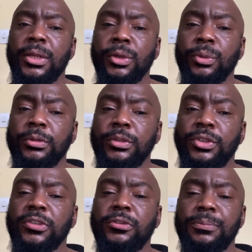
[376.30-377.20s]
you know,
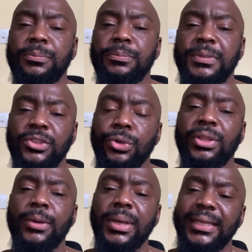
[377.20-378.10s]
just to be
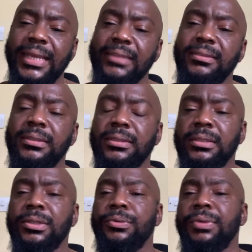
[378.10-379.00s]
sure that we're
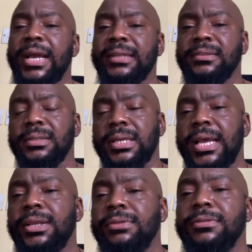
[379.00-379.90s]
getting the right
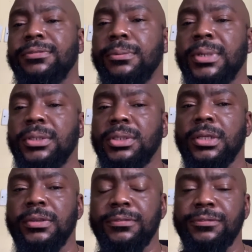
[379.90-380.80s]
kind of
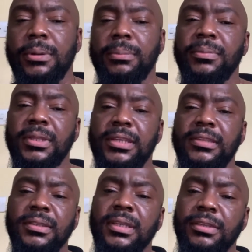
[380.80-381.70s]
information from
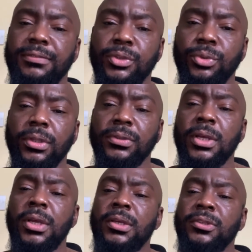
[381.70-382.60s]
these individuals.